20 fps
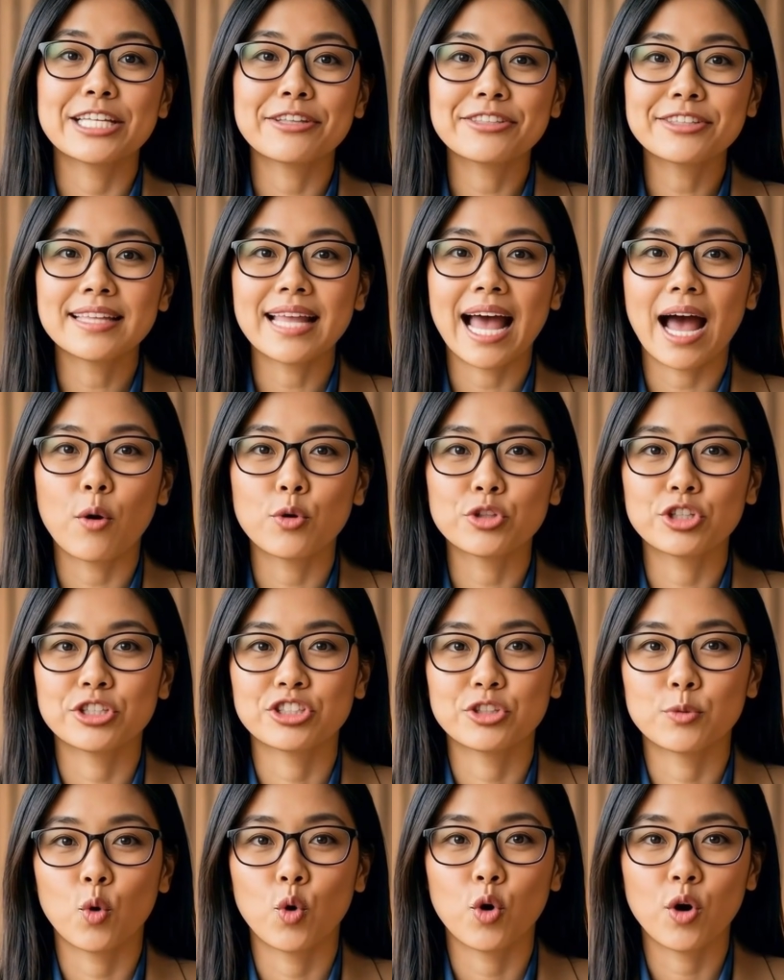of
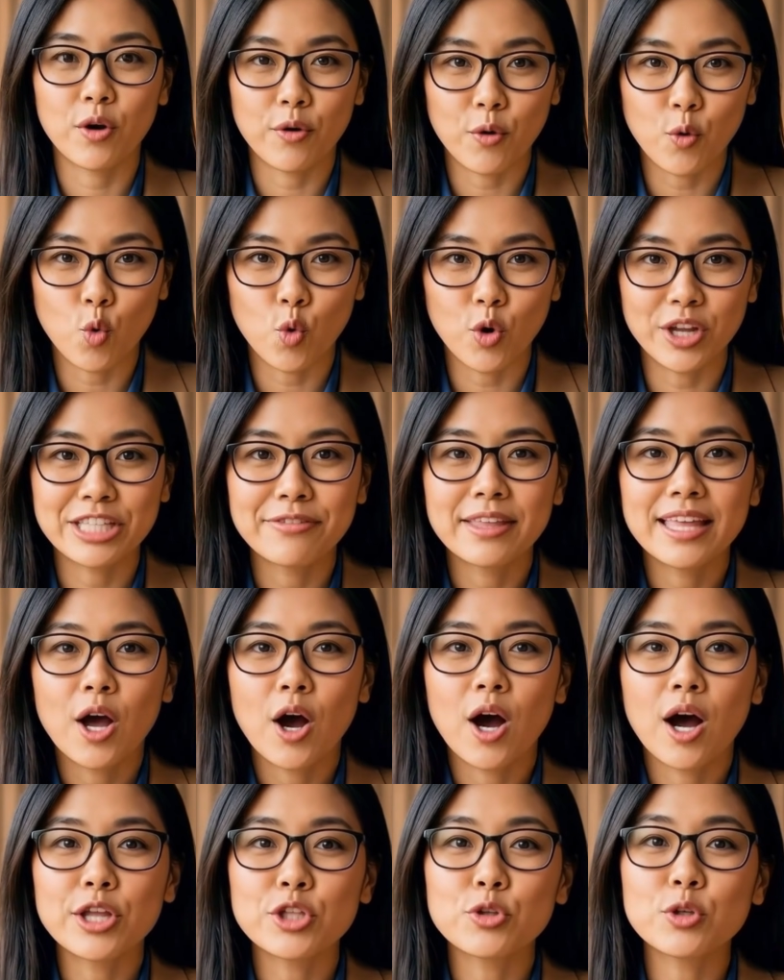thousands more, or even
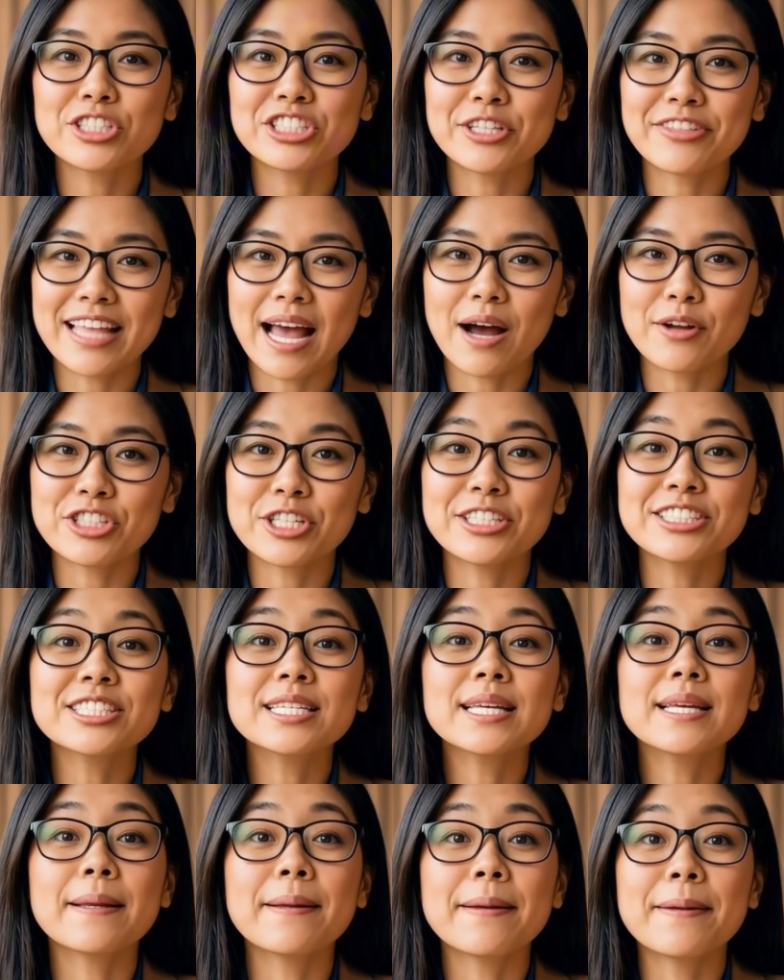hundreds of thousands.
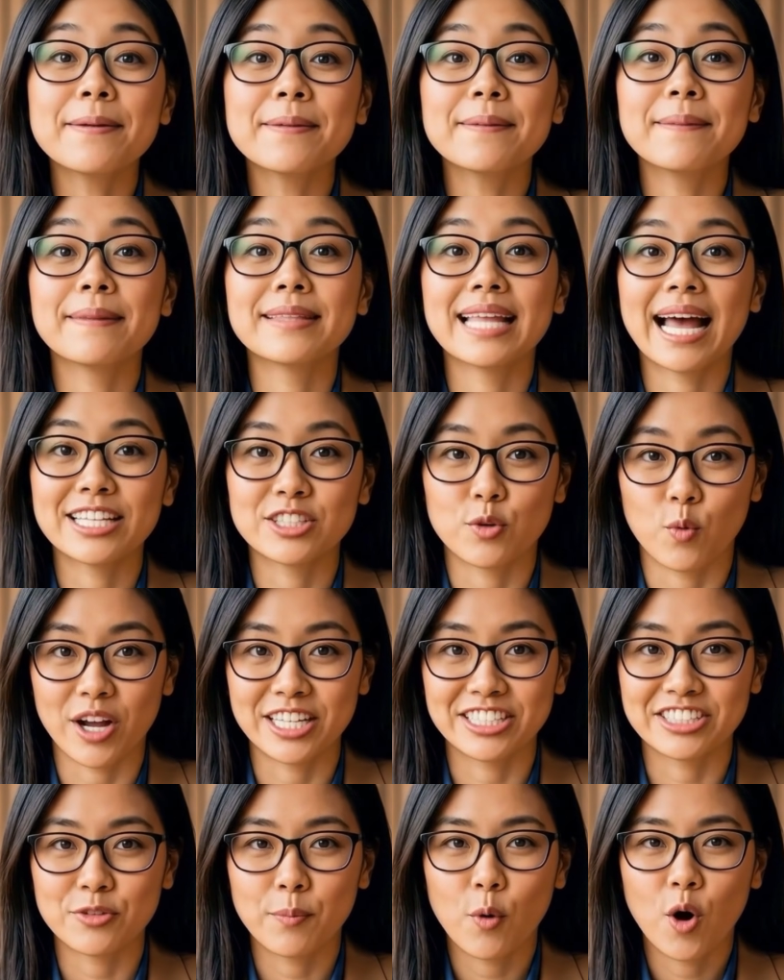That's why
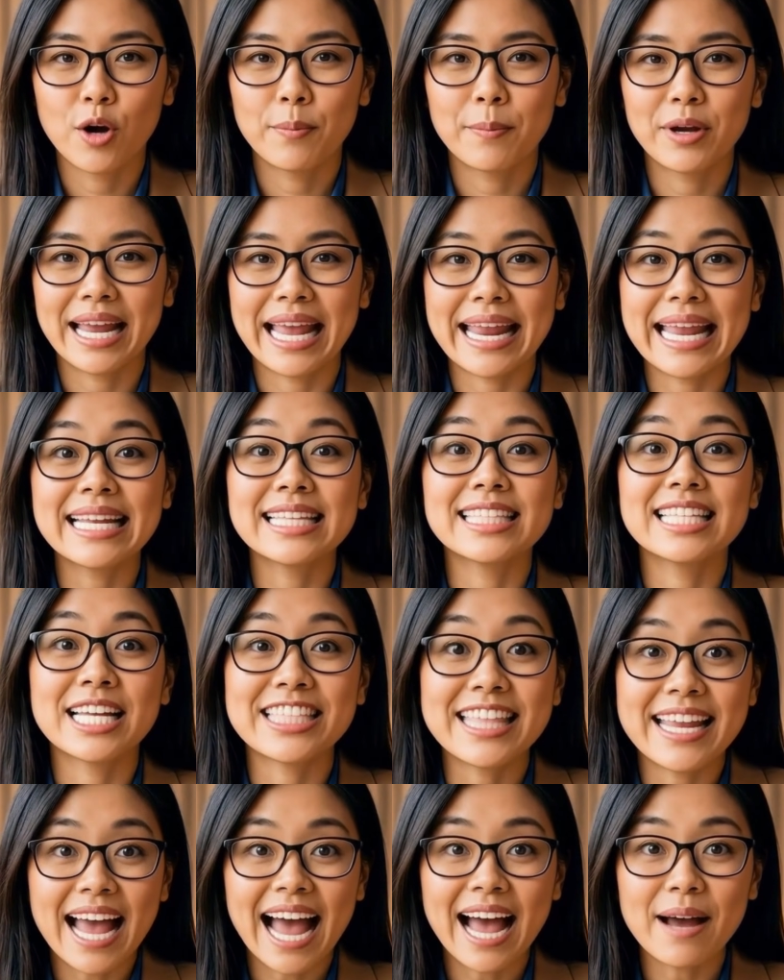smart planning
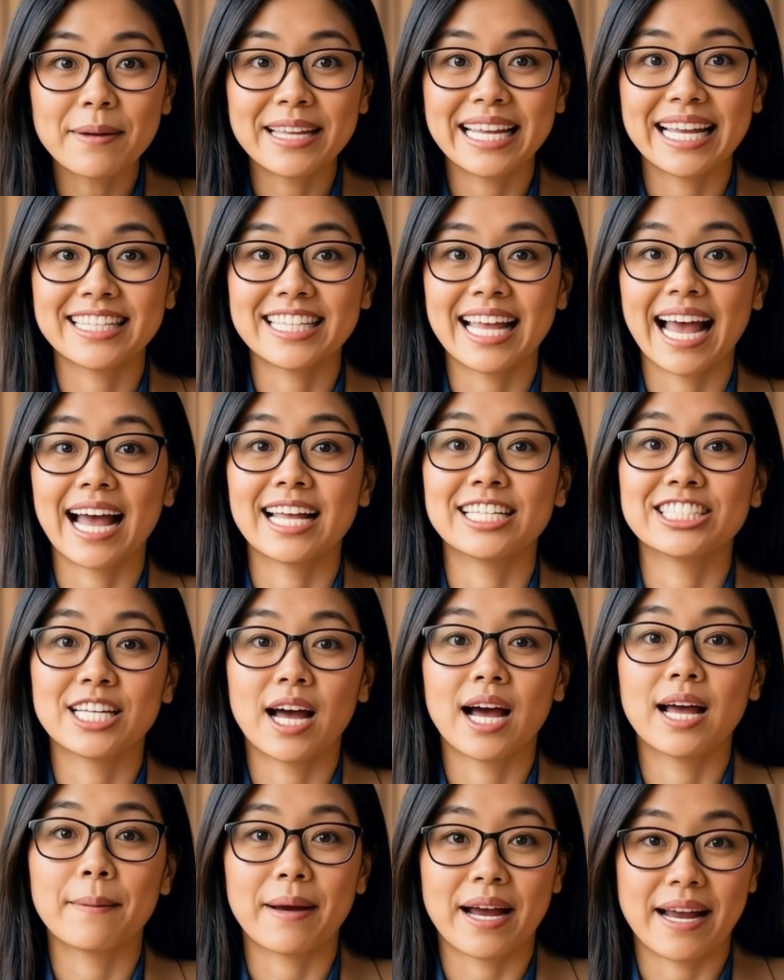doesn't happen at tax
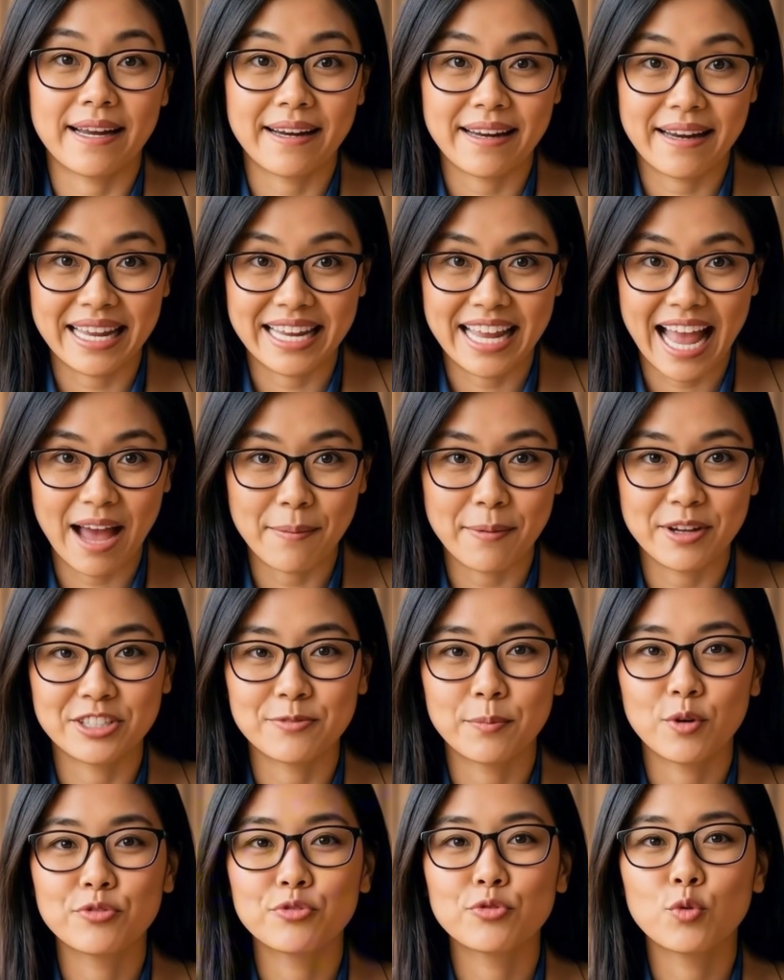time. It happens
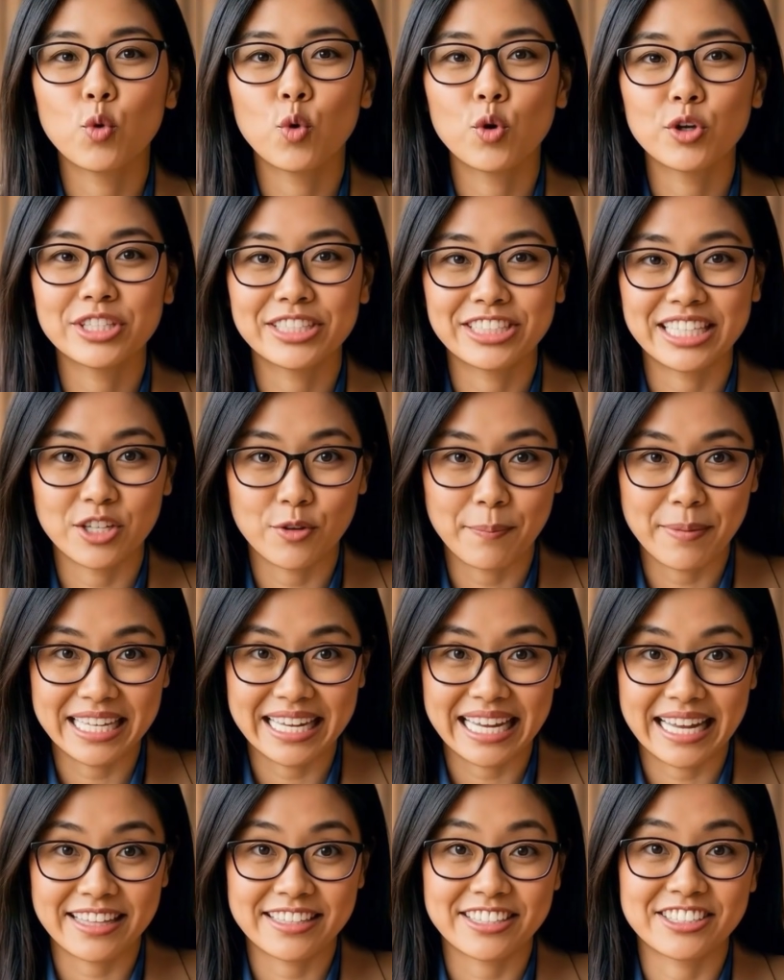before the deal
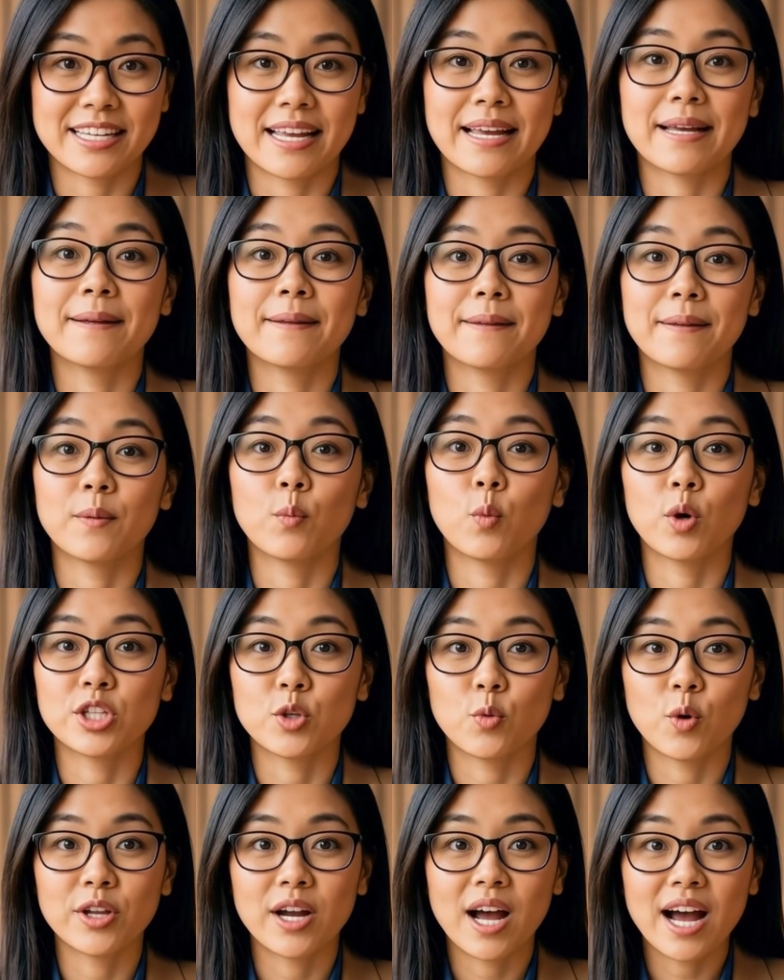begins, when
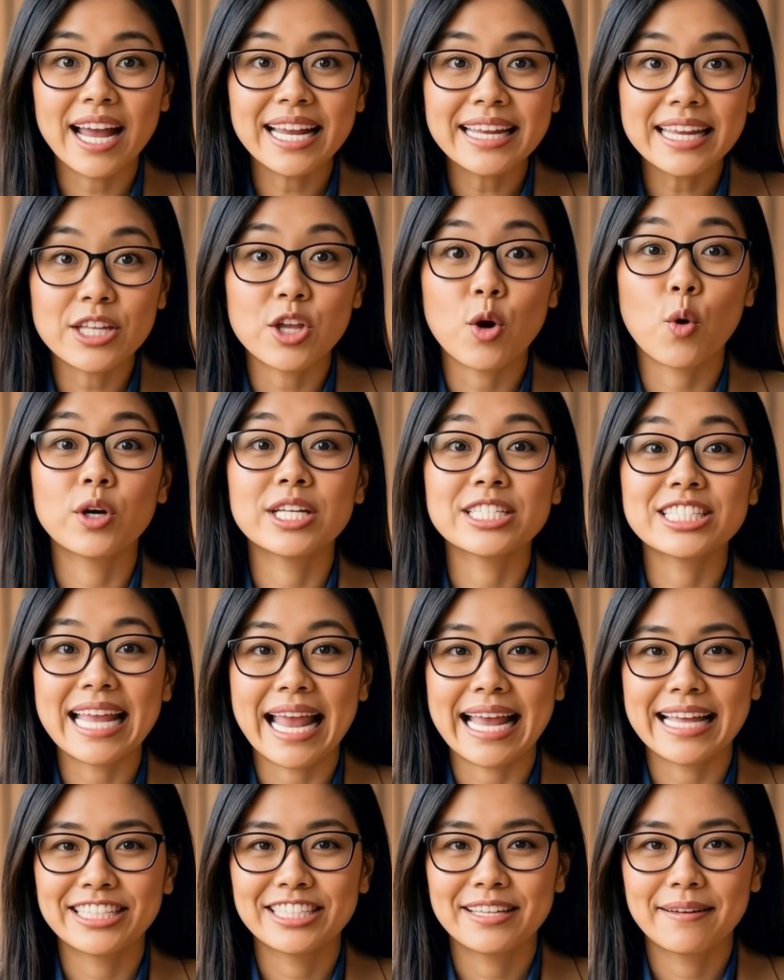you align your
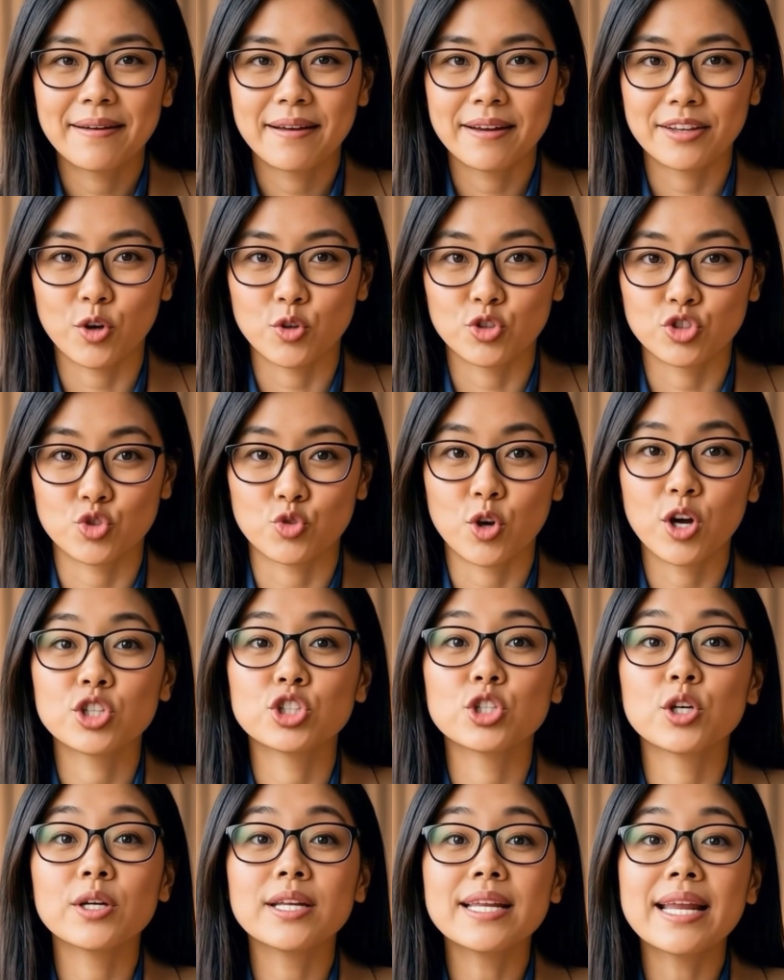intent, your
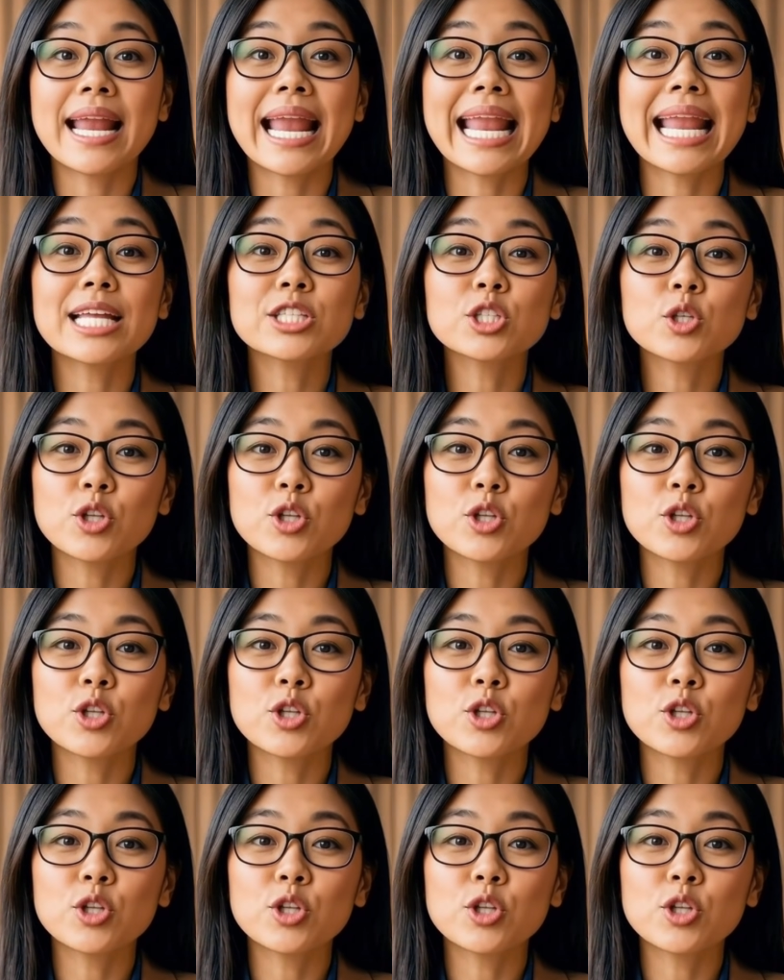structure, and your